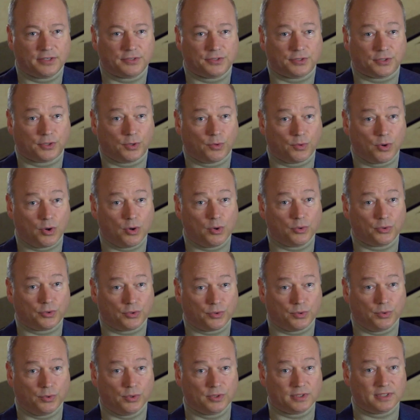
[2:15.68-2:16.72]
to grow
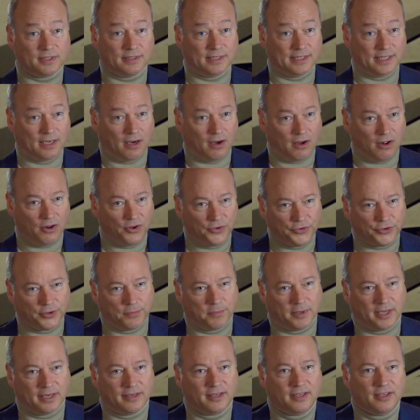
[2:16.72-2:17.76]
towards the
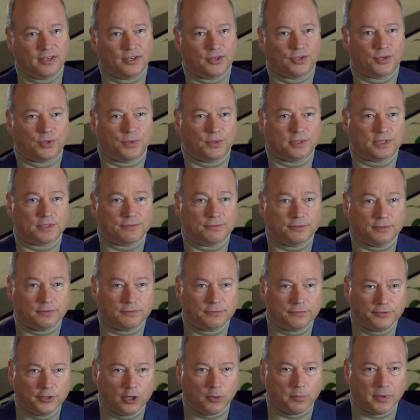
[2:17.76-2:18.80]
ultimate, towards
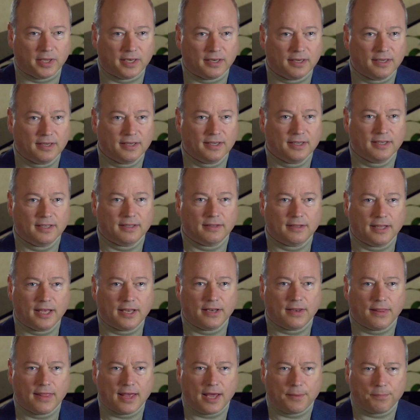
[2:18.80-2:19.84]
fulfillment,
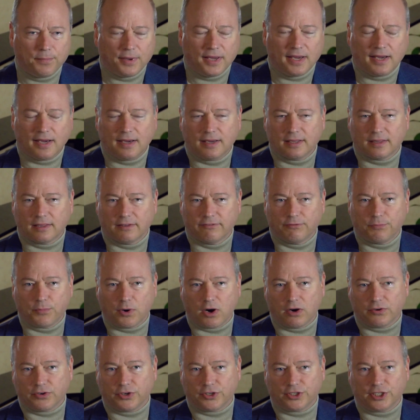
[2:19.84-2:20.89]
then that path of
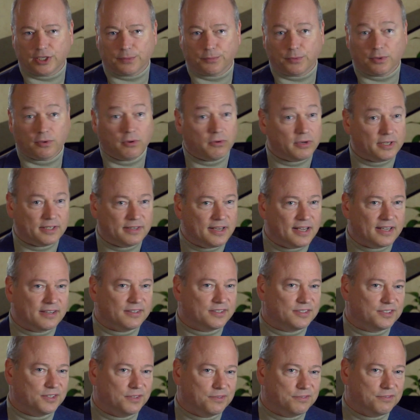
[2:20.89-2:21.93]
partnership will only take
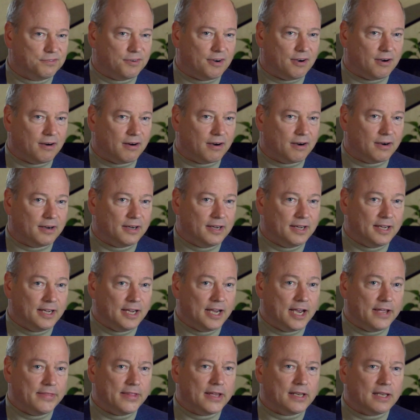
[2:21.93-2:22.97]
us so far.
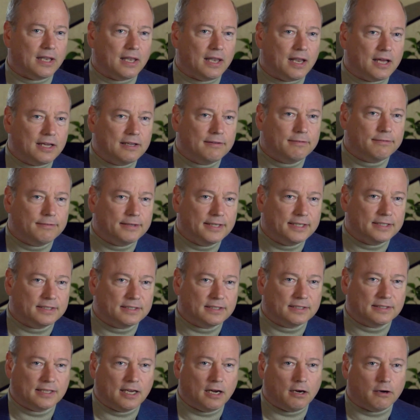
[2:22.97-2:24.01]
And then life
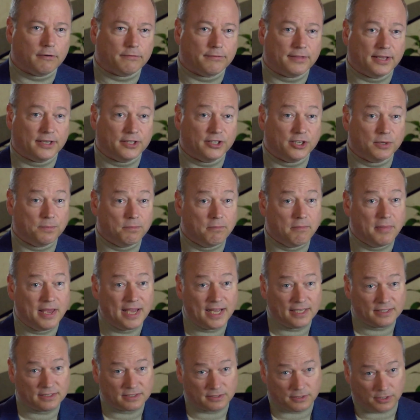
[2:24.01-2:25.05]
itself that
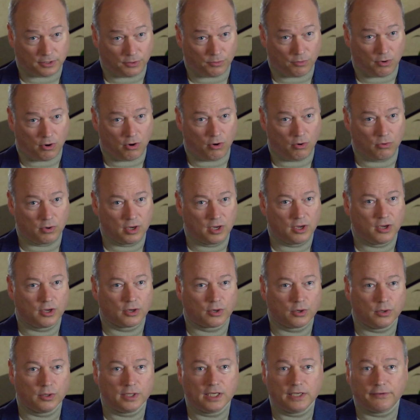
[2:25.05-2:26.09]
demands to grow
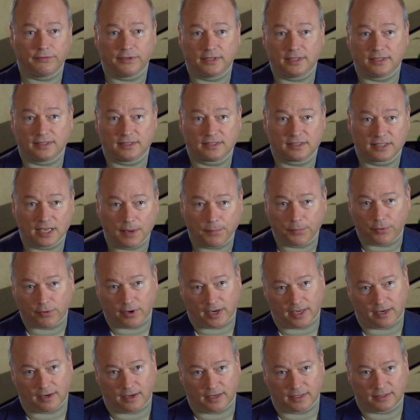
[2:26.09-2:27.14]
could even
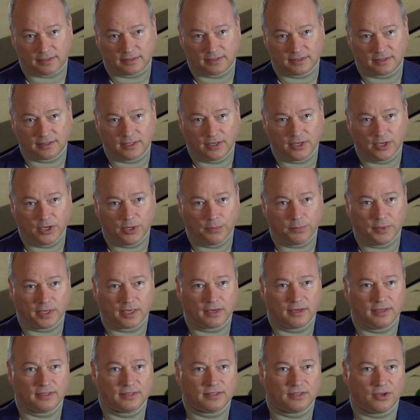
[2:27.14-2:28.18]
separate us
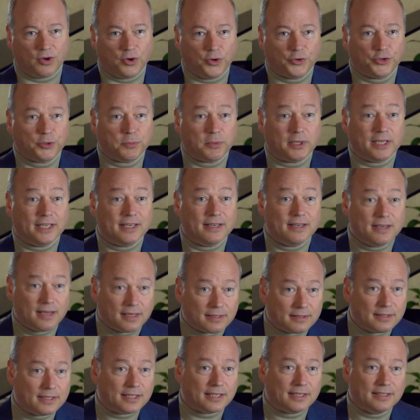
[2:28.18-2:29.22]
because ultimately
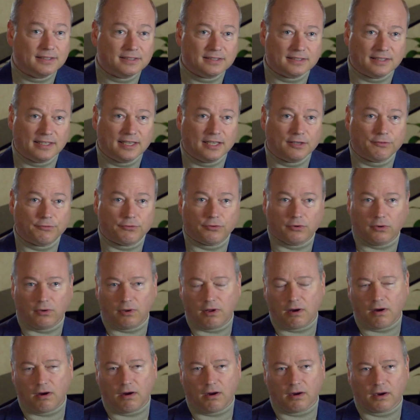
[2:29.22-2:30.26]
nothing can stand for
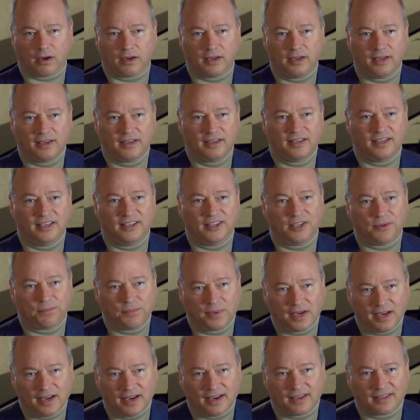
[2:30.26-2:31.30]
long in the
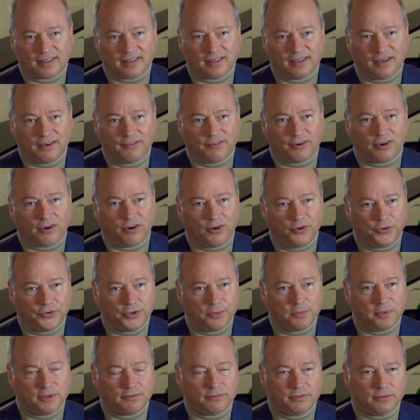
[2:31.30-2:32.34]
path of our
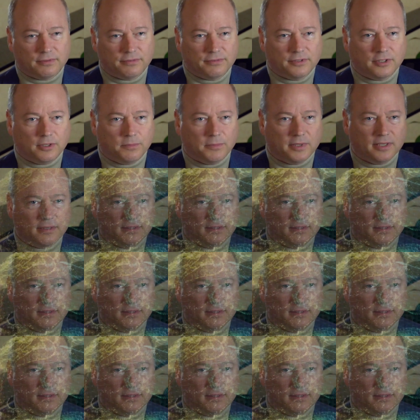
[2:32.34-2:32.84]
ultimate fulfillment.